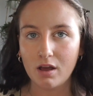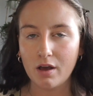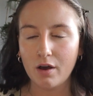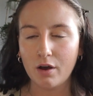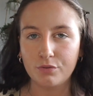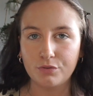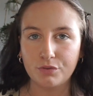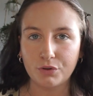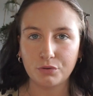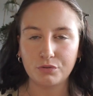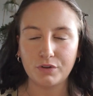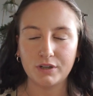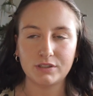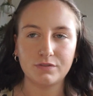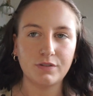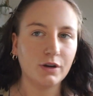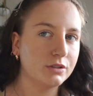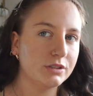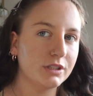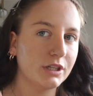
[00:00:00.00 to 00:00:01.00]
a full face
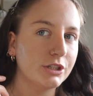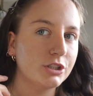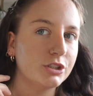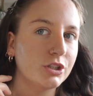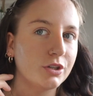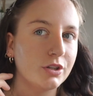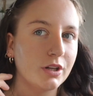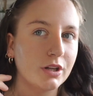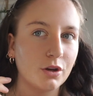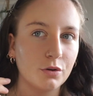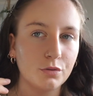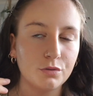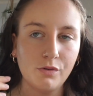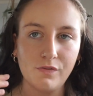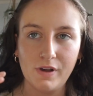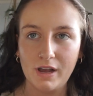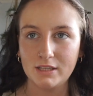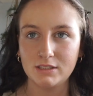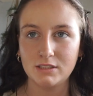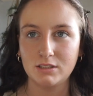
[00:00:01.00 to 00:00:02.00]
foundation, then go through
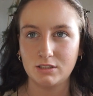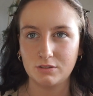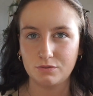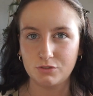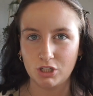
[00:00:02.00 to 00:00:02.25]
phases of